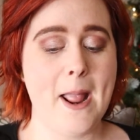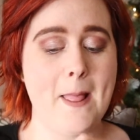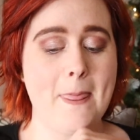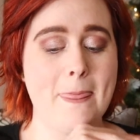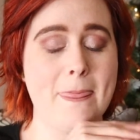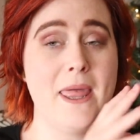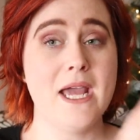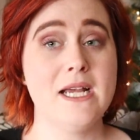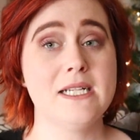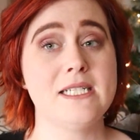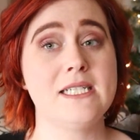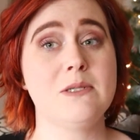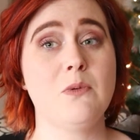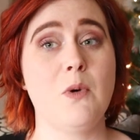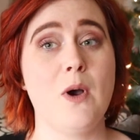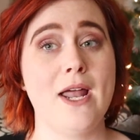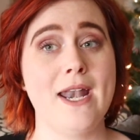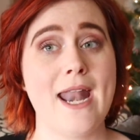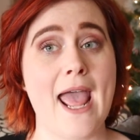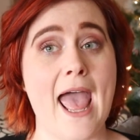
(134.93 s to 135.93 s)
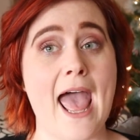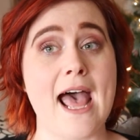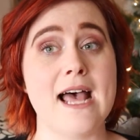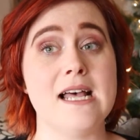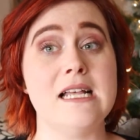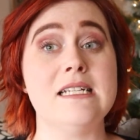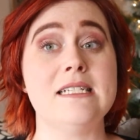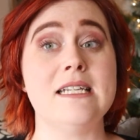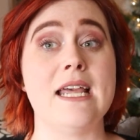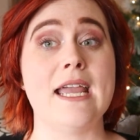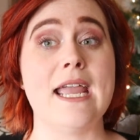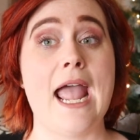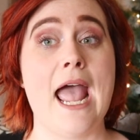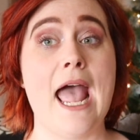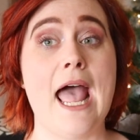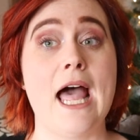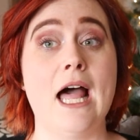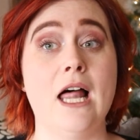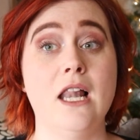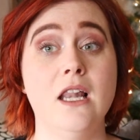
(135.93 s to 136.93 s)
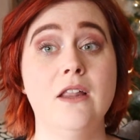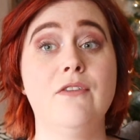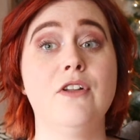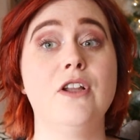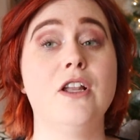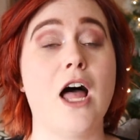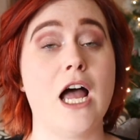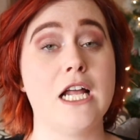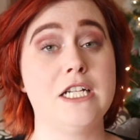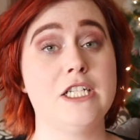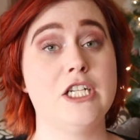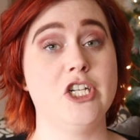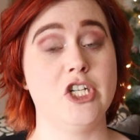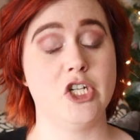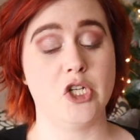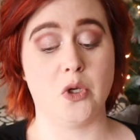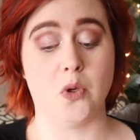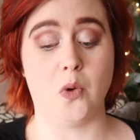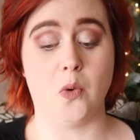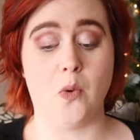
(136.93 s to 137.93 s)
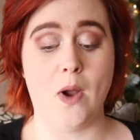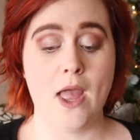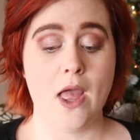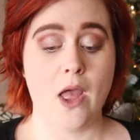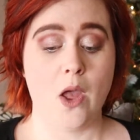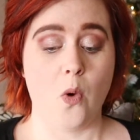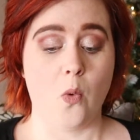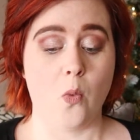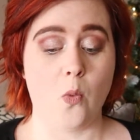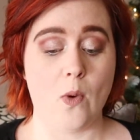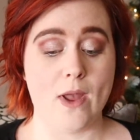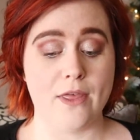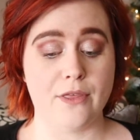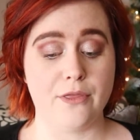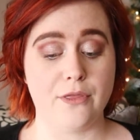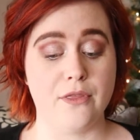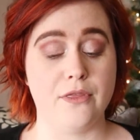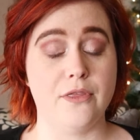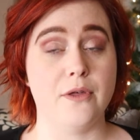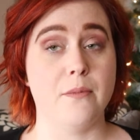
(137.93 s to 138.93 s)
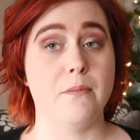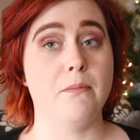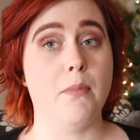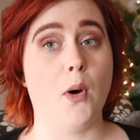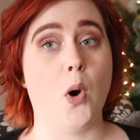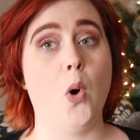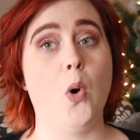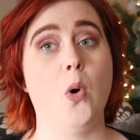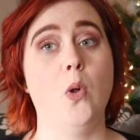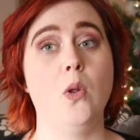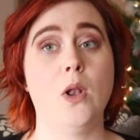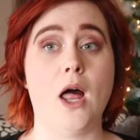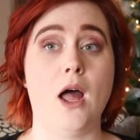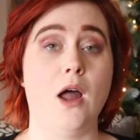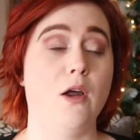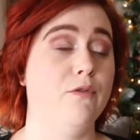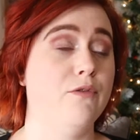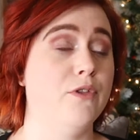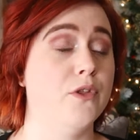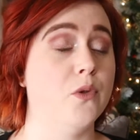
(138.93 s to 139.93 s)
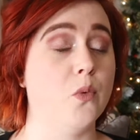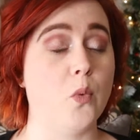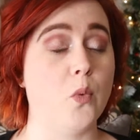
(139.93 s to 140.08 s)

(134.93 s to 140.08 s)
this one has a hell of a lot to do with the Bowl of the